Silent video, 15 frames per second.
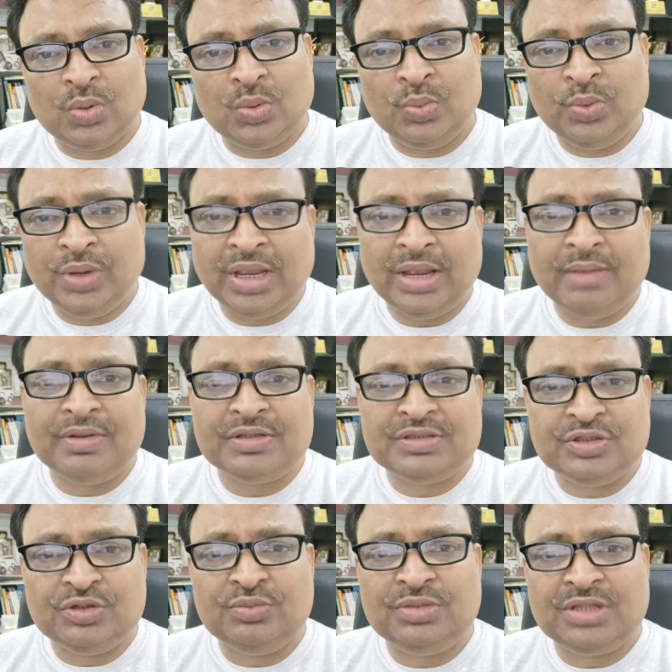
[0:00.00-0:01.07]
we have
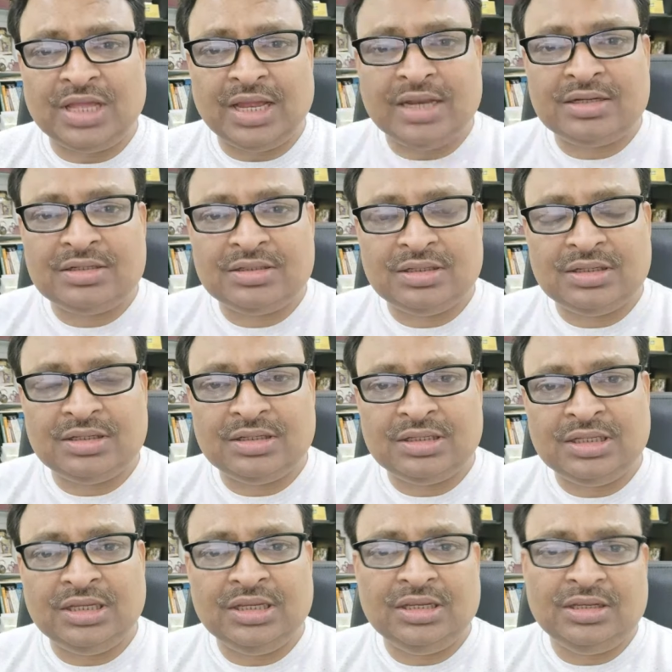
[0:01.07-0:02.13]
assumed that
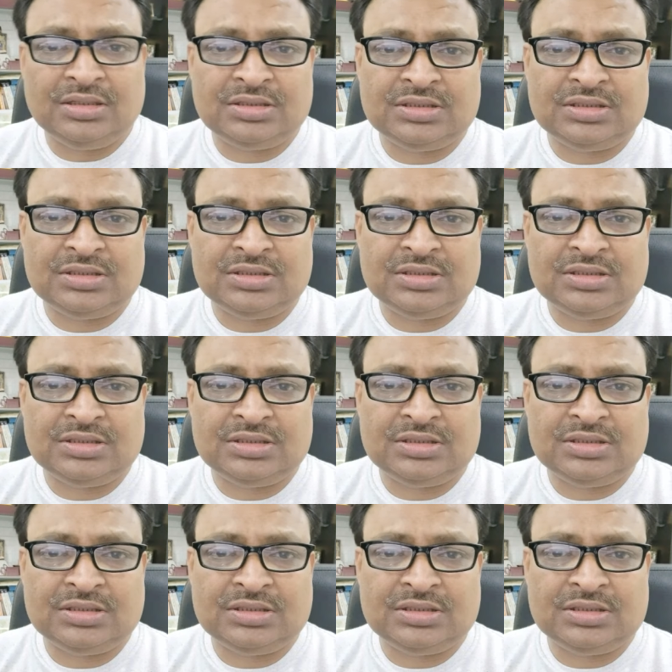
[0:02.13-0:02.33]
the